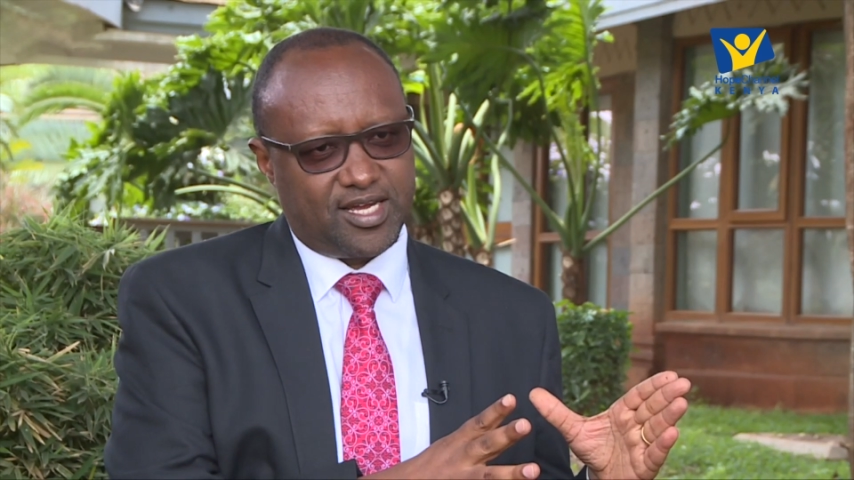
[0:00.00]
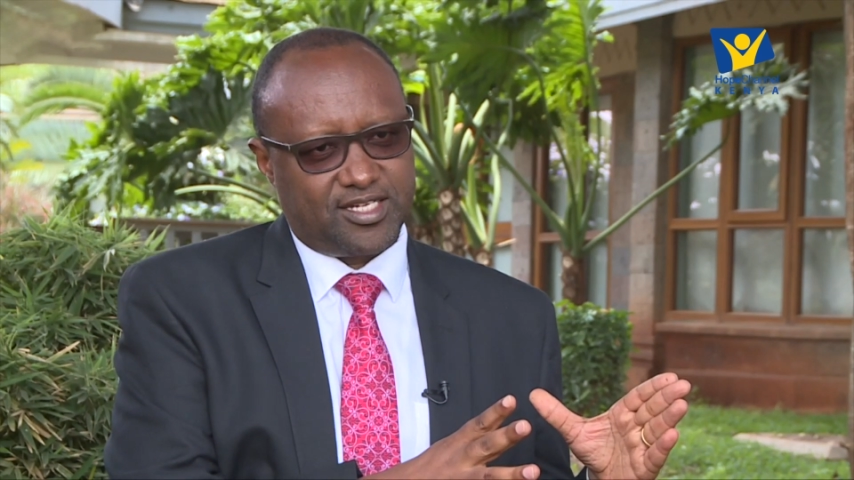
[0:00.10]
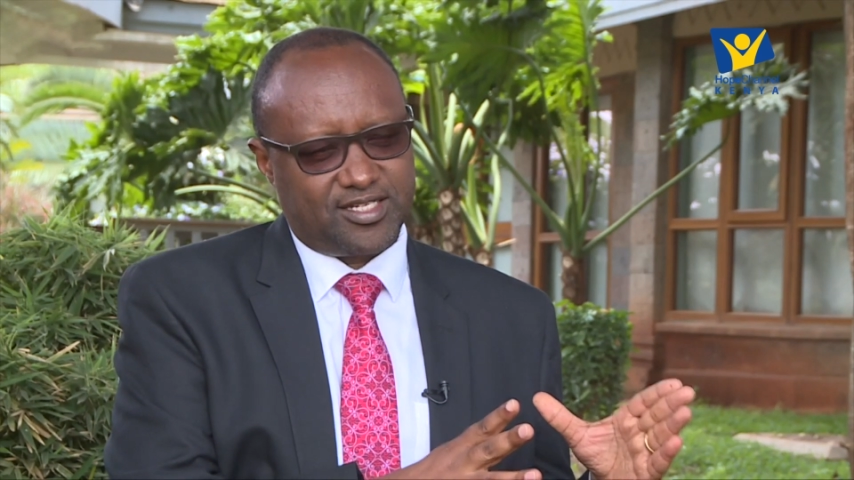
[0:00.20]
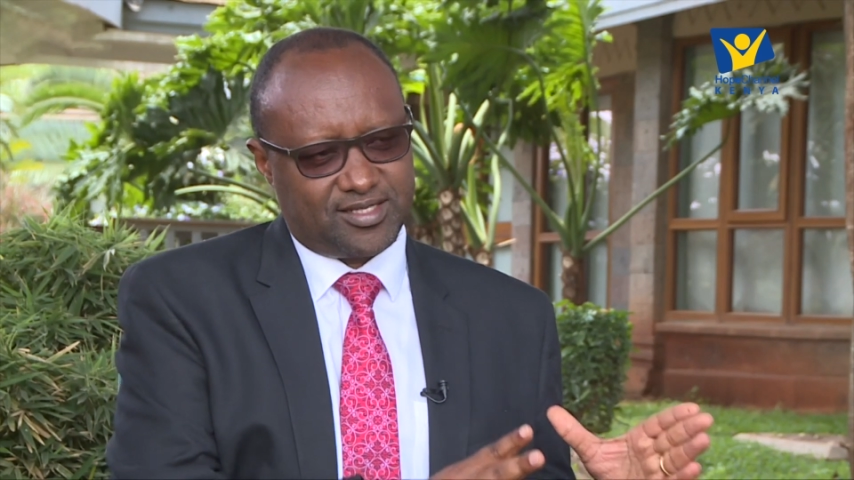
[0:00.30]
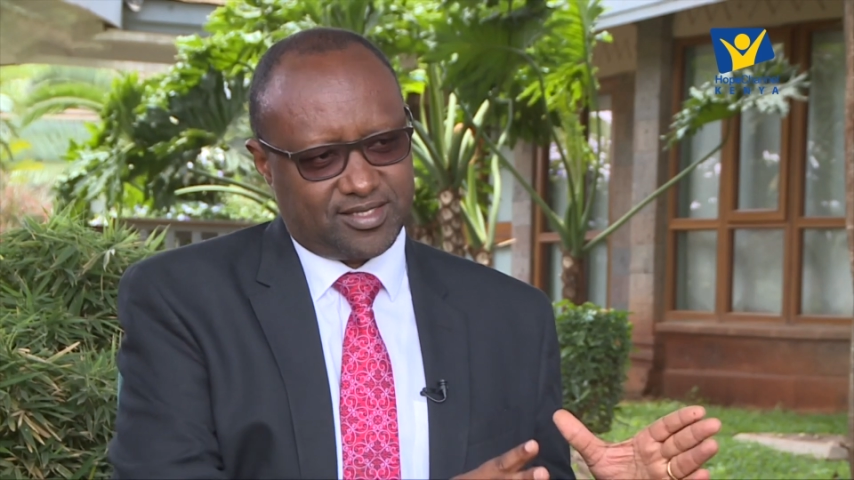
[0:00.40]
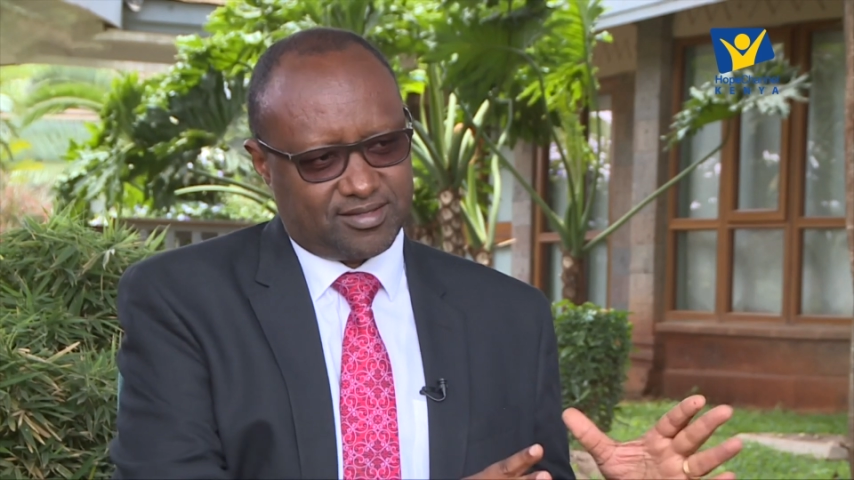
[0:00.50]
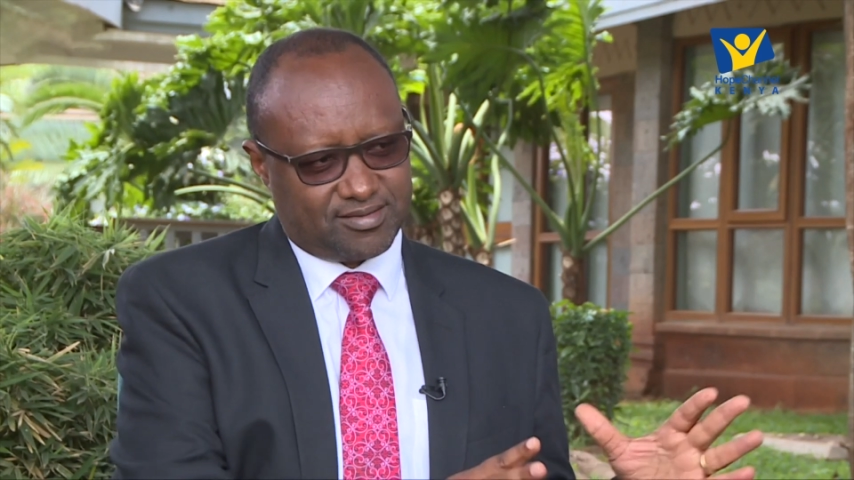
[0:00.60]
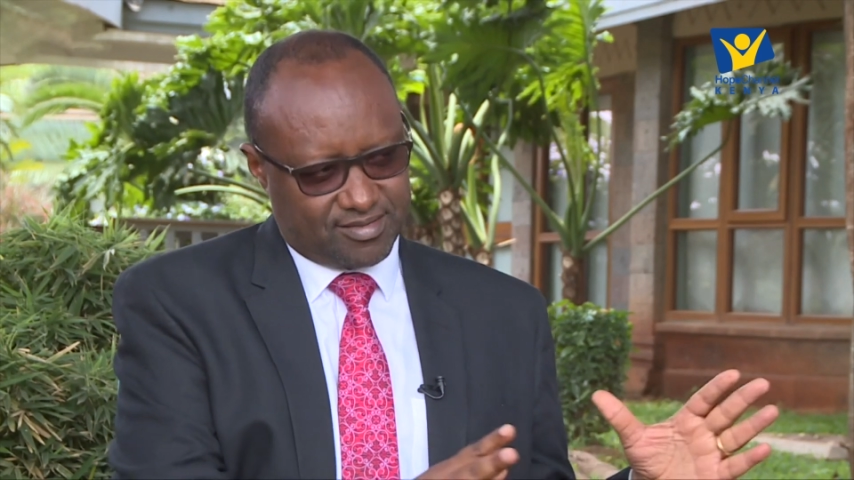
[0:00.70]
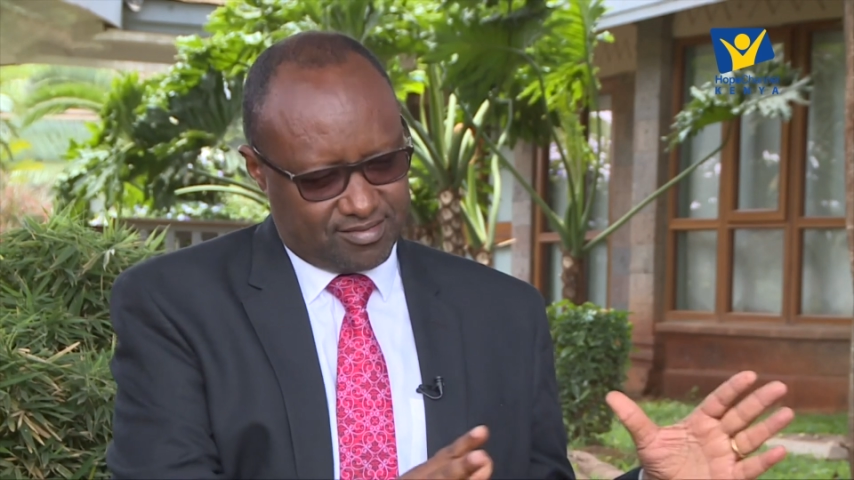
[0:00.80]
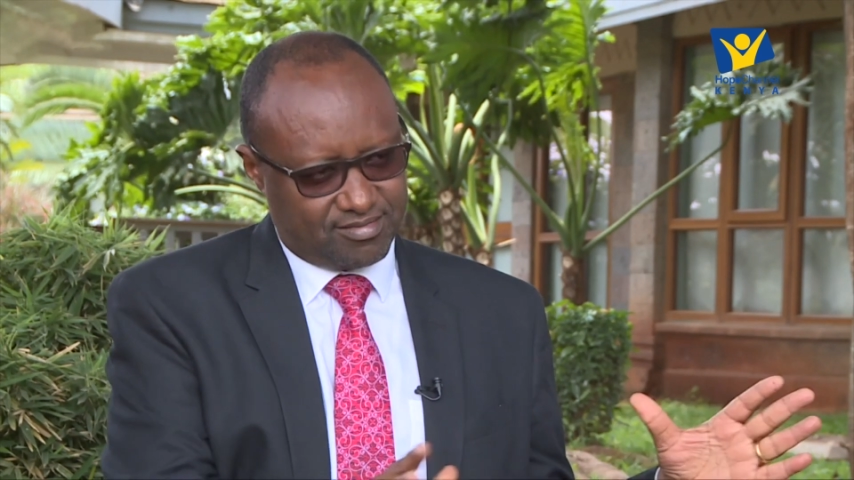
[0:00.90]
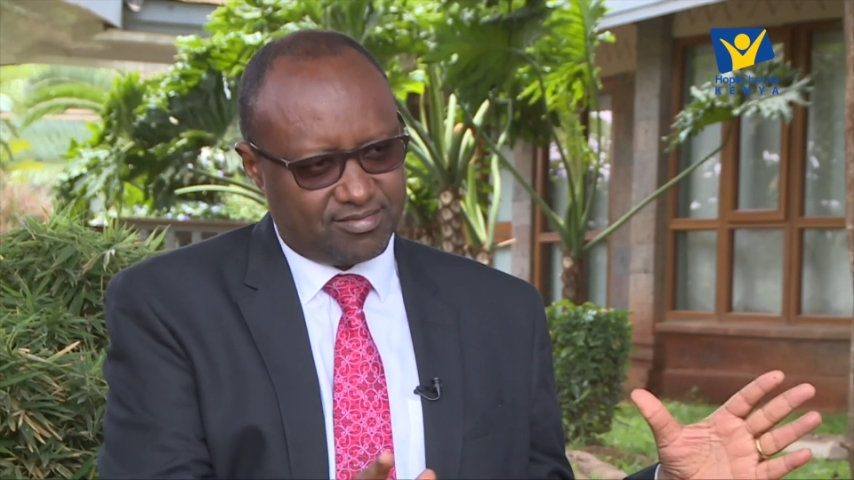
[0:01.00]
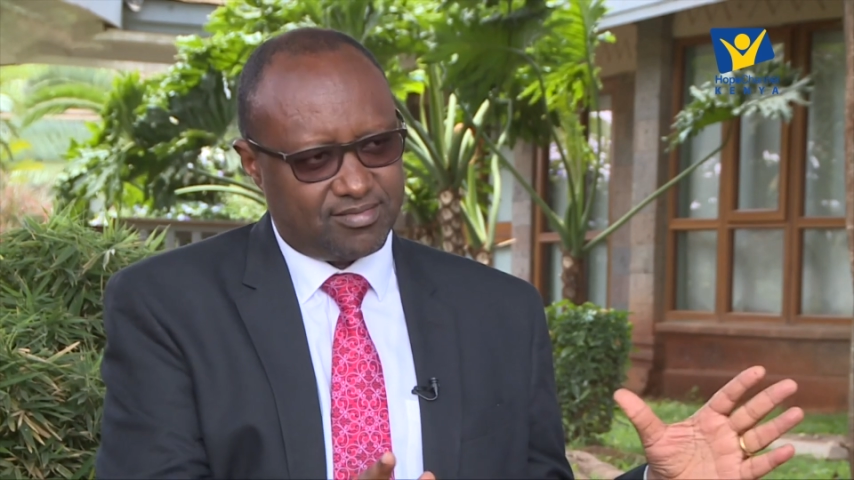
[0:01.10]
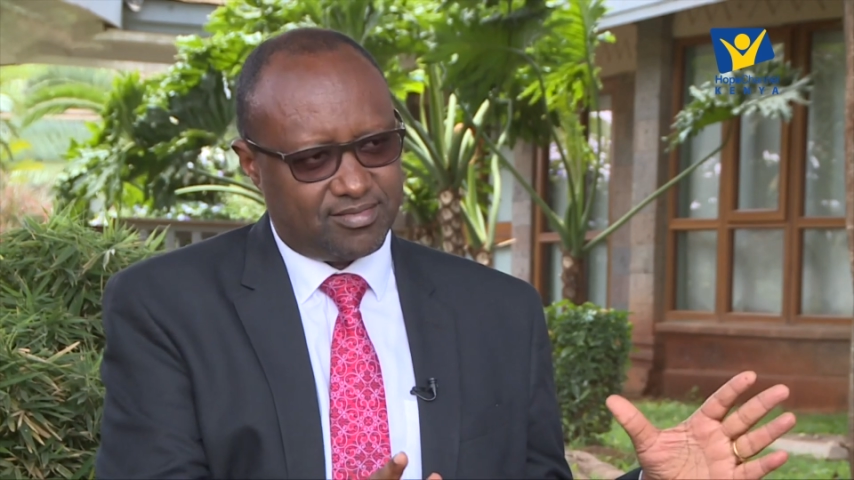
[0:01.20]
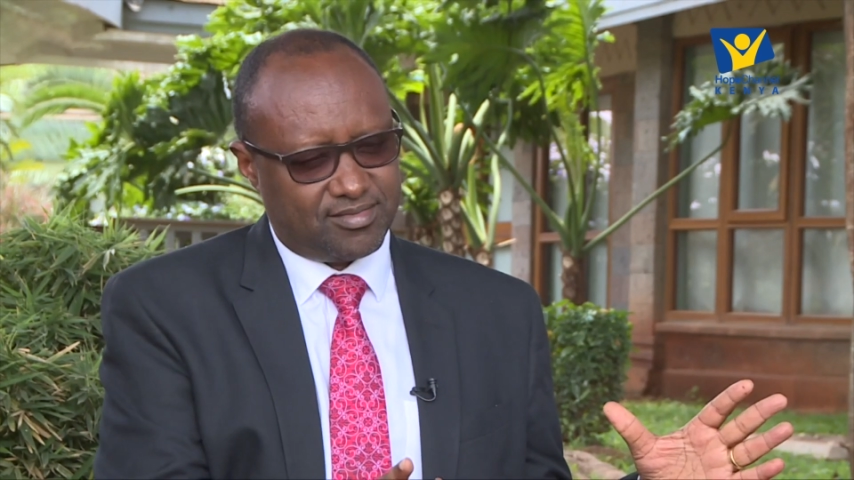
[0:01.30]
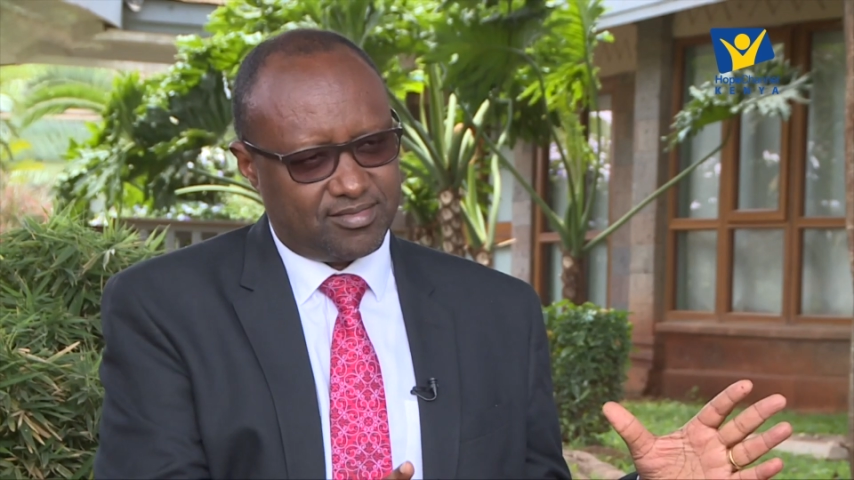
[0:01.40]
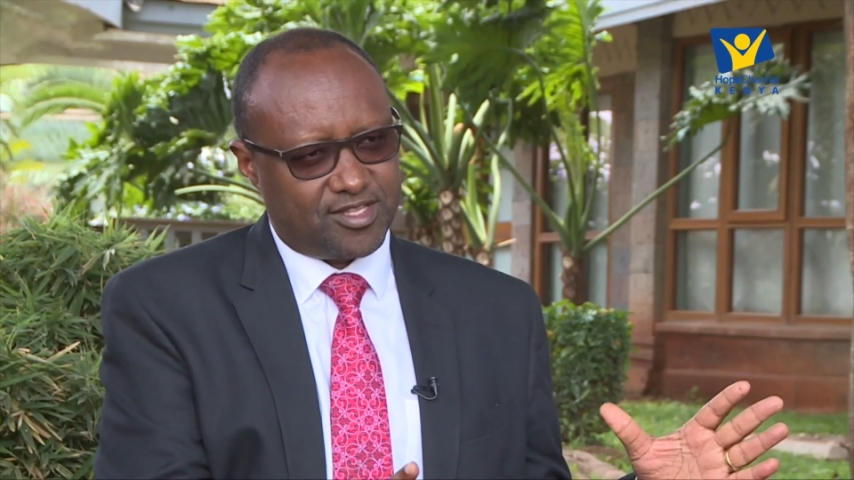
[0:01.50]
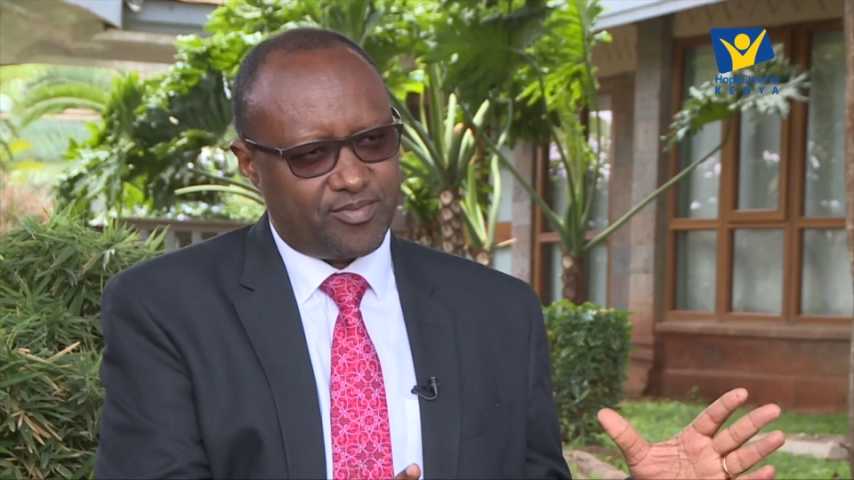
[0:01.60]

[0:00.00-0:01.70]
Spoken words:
Just the